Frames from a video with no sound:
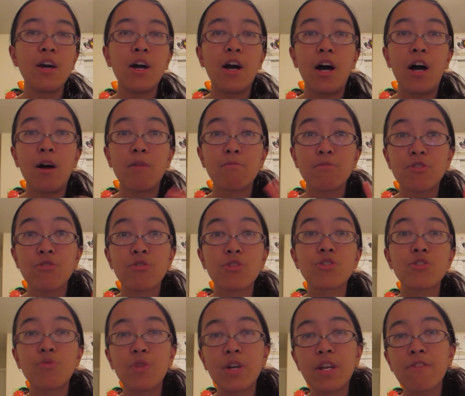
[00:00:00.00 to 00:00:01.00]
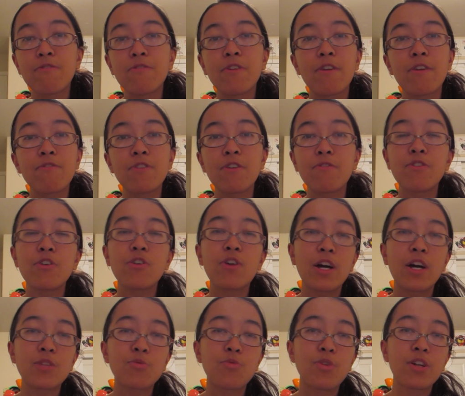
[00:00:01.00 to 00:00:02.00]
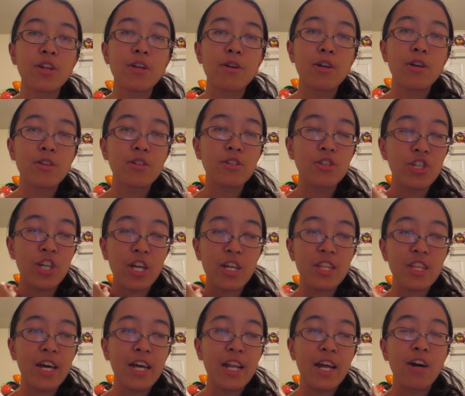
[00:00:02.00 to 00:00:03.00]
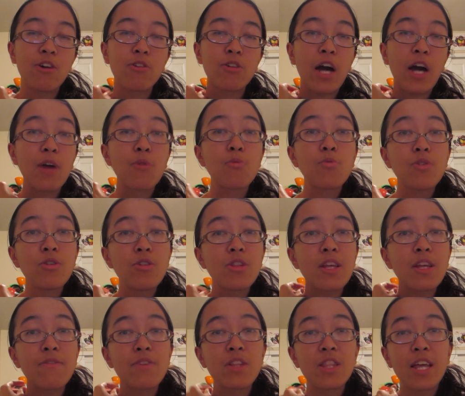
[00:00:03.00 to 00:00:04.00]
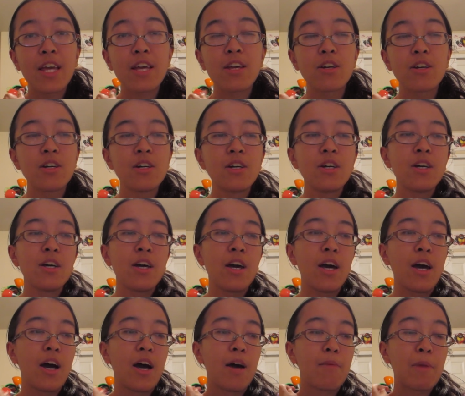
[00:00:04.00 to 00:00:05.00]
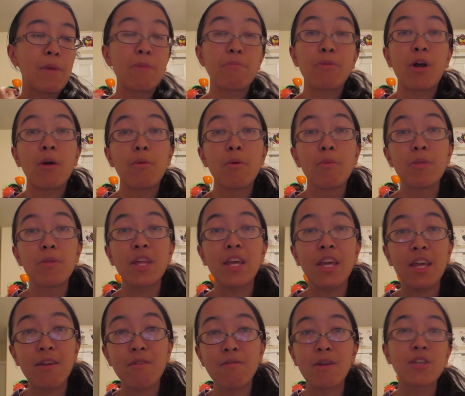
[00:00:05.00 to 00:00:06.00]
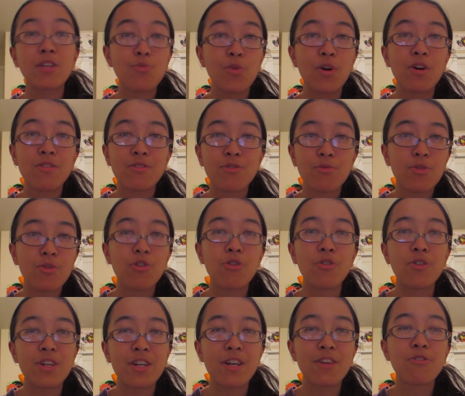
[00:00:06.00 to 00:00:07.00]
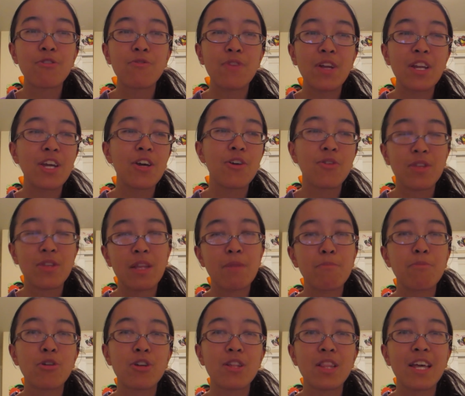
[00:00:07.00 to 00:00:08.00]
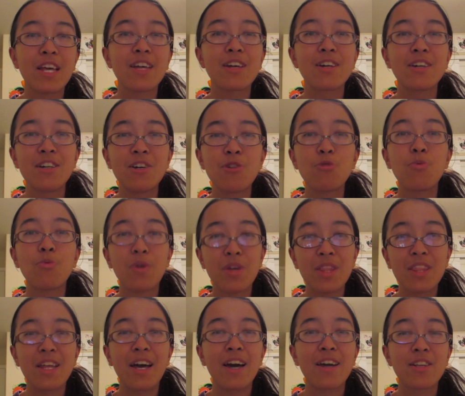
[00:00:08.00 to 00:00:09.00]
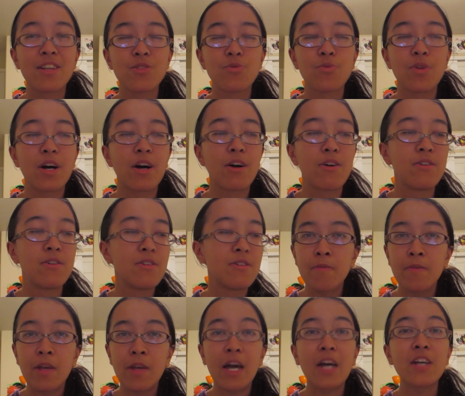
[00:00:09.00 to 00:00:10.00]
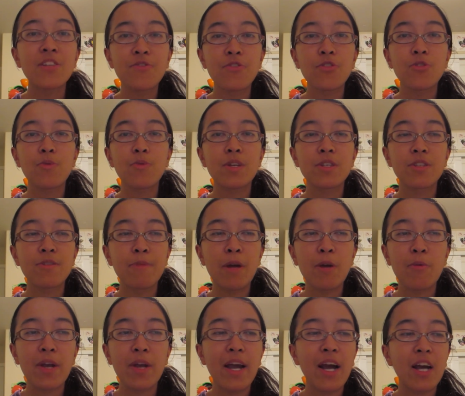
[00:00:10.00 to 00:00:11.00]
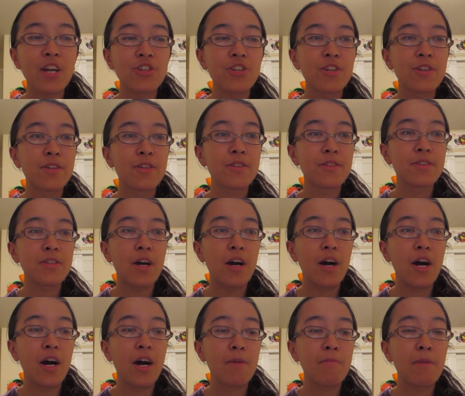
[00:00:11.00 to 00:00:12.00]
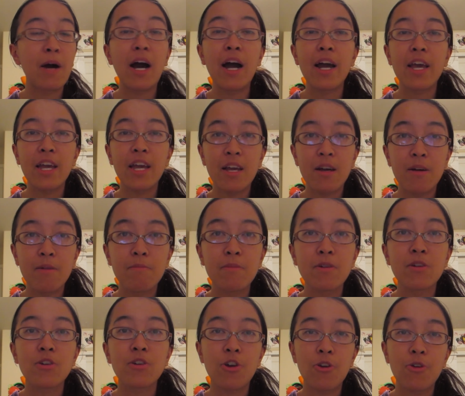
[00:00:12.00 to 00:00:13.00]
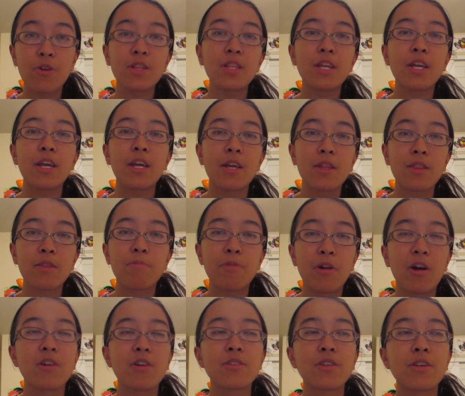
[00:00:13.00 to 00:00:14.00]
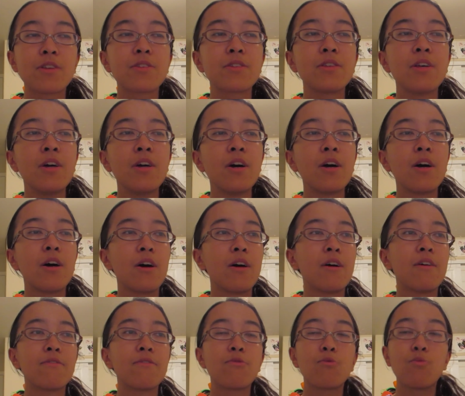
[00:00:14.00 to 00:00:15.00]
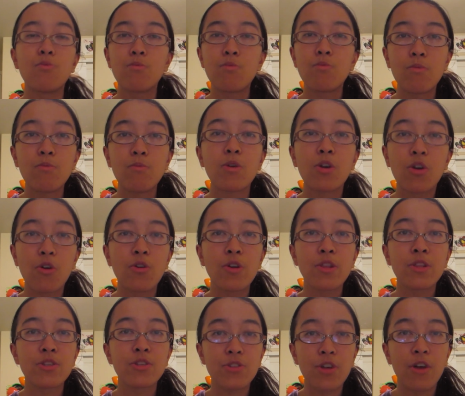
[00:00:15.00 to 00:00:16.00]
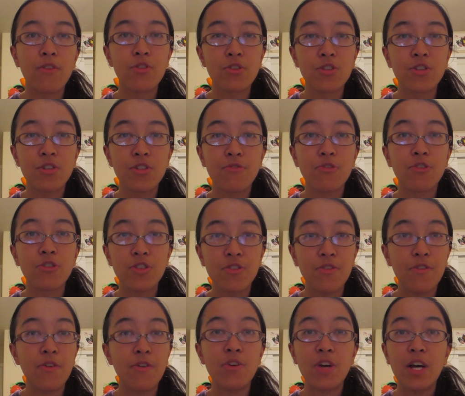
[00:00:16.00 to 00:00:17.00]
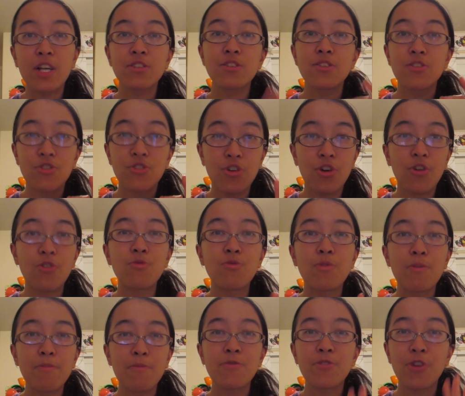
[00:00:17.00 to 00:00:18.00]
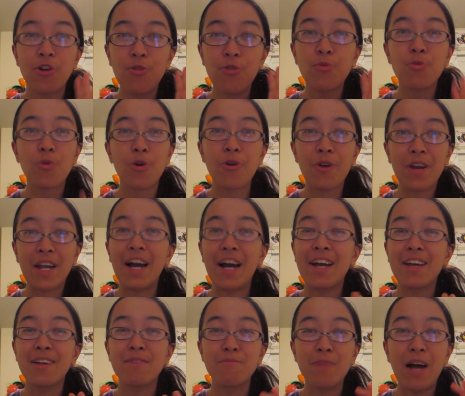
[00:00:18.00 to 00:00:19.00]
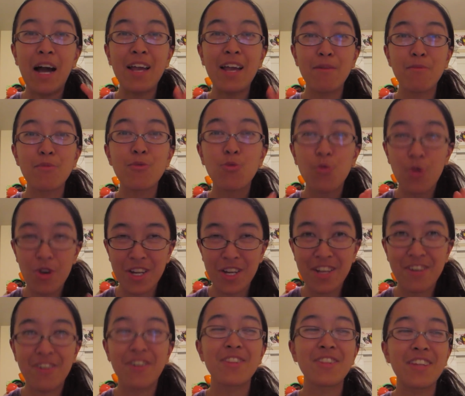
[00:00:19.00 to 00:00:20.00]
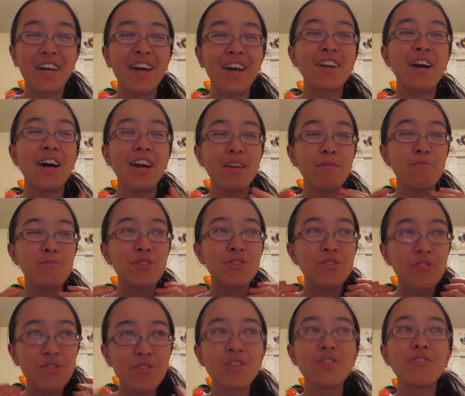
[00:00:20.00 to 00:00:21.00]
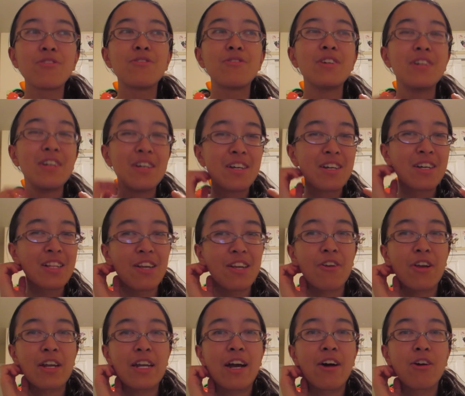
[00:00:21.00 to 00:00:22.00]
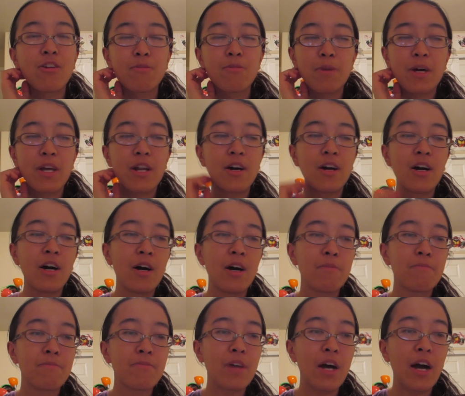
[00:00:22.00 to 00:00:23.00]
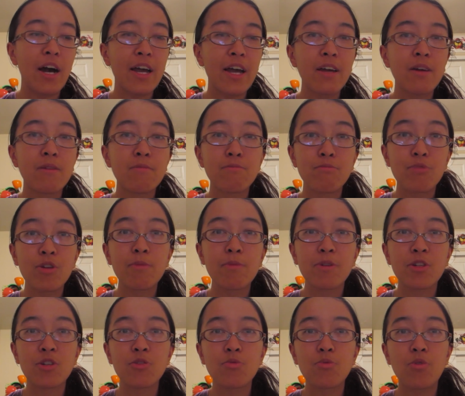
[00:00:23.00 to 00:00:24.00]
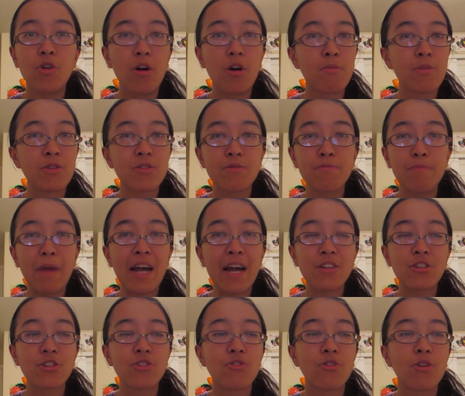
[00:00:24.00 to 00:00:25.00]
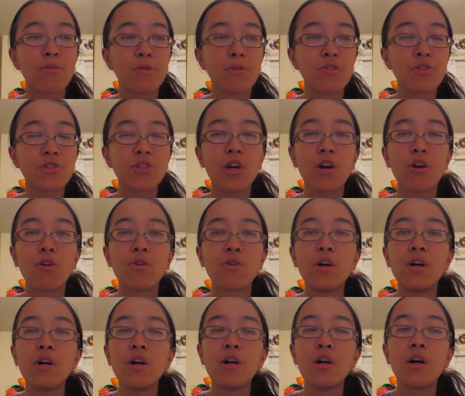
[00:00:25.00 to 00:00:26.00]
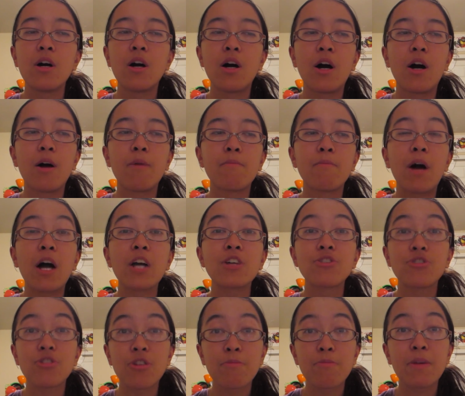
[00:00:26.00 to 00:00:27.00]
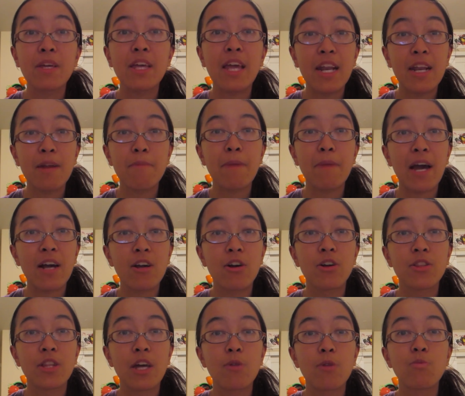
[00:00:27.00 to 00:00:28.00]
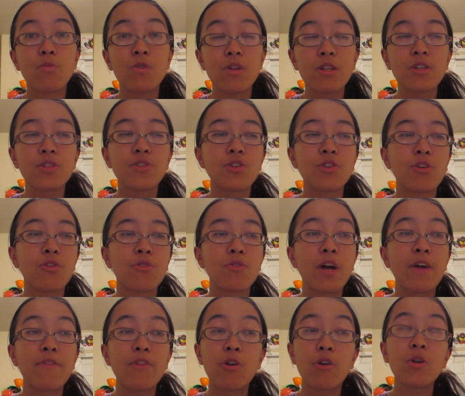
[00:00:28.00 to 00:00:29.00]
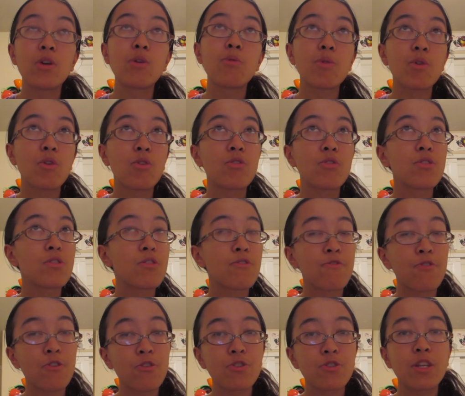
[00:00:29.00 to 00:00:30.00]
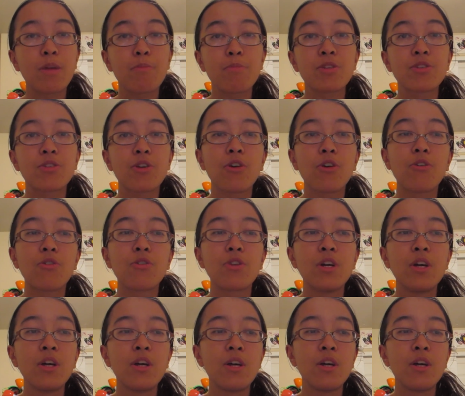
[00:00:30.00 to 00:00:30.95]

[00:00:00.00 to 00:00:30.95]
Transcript: So the 25th, if you guys want to check that out, I will leave a link and probably as well as record another video and then put a link with that as well. As for the rest of my reactions, I am currently in the process of recording the Star vs. the Force of Evil, guys. Don't worry, I am working on that. I am still clearing out, but I am pretty much almost back to normal, so I should be getting back on that really soon. I've already recorded the first episode.